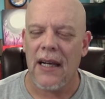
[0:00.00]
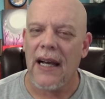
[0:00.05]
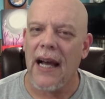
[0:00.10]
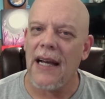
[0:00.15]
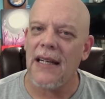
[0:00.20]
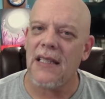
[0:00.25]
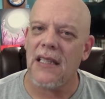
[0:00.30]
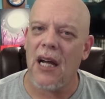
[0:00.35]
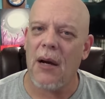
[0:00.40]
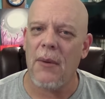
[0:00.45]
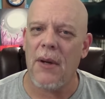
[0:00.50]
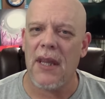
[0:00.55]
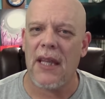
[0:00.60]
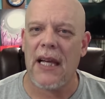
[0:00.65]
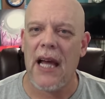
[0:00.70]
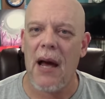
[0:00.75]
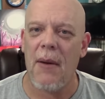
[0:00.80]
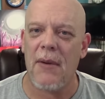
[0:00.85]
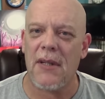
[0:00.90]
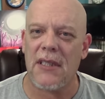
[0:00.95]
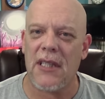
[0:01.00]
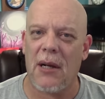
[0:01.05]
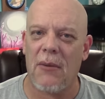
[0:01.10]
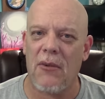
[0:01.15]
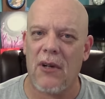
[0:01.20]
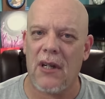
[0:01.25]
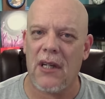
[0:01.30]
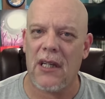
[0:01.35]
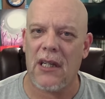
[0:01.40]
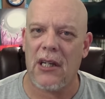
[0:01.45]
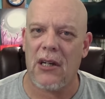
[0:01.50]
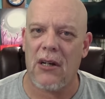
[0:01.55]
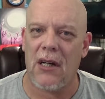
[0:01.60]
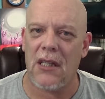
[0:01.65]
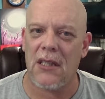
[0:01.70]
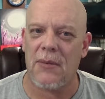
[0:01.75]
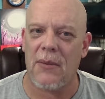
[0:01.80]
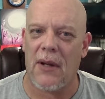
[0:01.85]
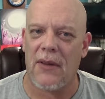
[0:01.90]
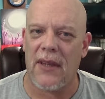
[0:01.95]
Guys, tell me in the comments, cause I'm really
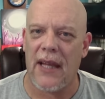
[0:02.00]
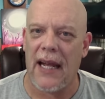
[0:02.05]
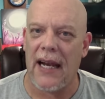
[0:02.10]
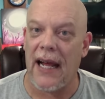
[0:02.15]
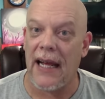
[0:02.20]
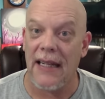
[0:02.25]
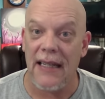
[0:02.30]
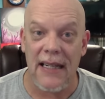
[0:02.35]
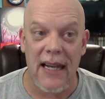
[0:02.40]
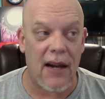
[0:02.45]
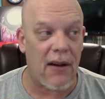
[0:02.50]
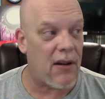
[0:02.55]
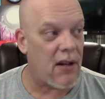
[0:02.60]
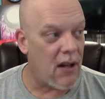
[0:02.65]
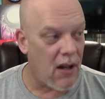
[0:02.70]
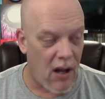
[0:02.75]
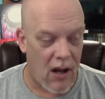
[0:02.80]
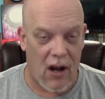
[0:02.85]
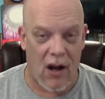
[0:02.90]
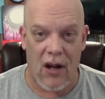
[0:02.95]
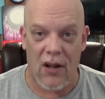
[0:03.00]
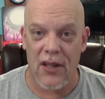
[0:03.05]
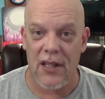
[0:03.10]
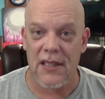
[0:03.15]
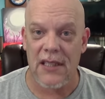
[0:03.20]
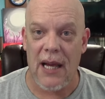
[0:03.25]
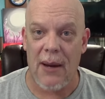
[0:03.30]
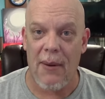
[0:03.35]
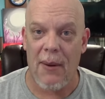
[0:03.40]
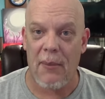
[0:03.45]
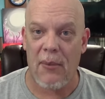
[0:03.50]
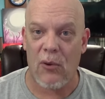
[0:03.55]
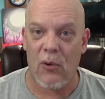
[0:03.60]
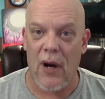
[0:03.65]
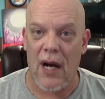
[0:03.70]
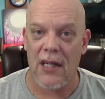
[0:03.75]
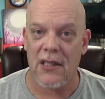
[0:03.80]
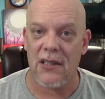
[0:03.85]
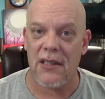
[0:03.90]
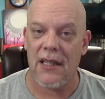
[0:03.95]
curious about that. All this time I've been
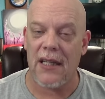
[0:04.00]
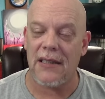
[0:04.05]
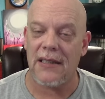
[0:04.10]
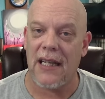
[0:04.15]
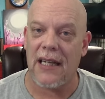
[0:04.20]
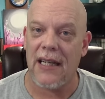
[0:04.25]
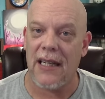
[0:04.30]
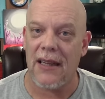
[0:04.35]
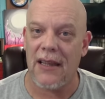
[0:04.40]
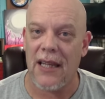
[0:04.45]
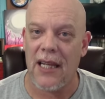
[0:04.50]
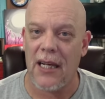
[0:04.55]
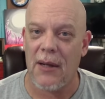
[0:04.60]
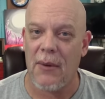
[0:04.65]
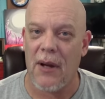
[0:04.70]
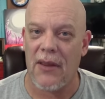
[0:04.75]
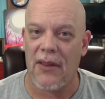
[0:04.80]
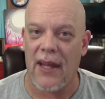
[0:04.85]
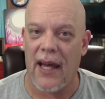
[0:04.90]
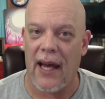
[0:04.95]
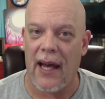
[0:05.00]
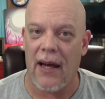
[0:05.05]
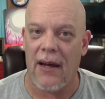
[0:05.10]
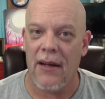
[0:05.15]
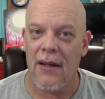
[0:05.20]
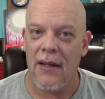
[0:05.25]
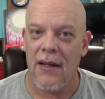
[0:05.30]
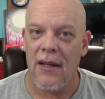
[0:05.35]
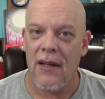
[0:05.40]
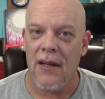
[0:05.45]
watching this, I didn't think about that.